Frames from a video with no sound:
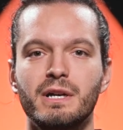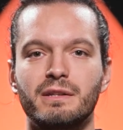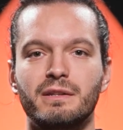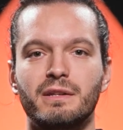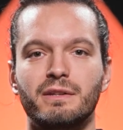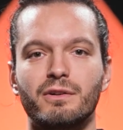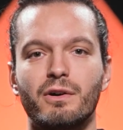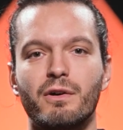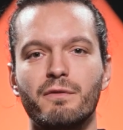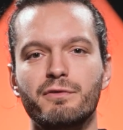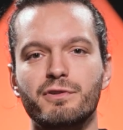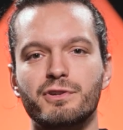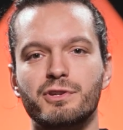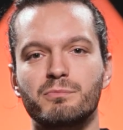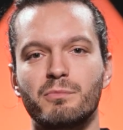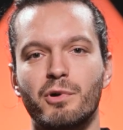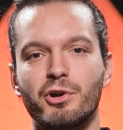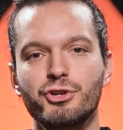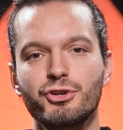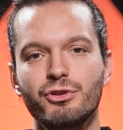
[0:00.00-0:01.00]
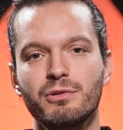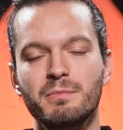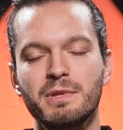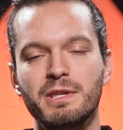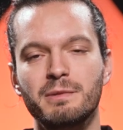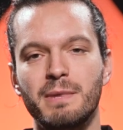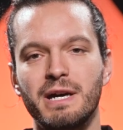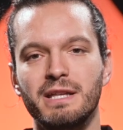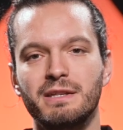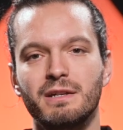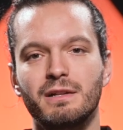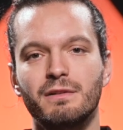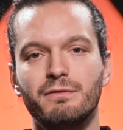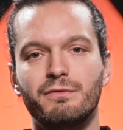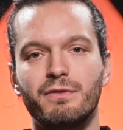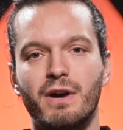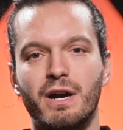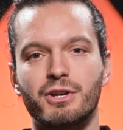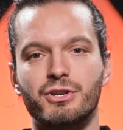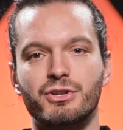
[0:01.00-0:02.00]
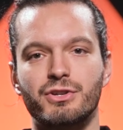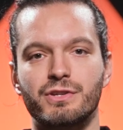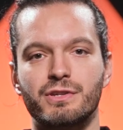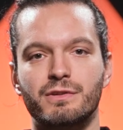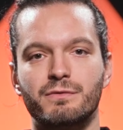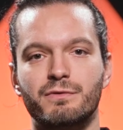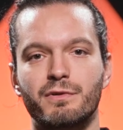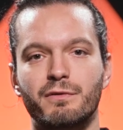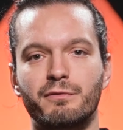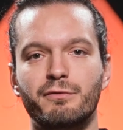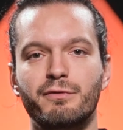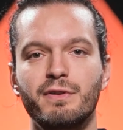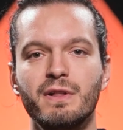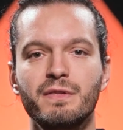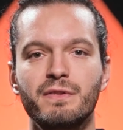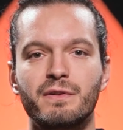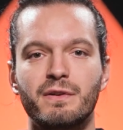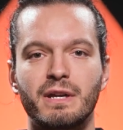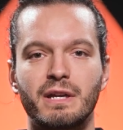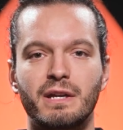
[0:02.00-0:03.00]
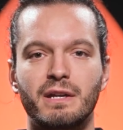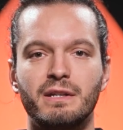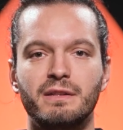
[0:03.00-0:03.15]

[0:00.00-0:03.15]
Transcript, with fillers: that offers modular mathematical functions from filtering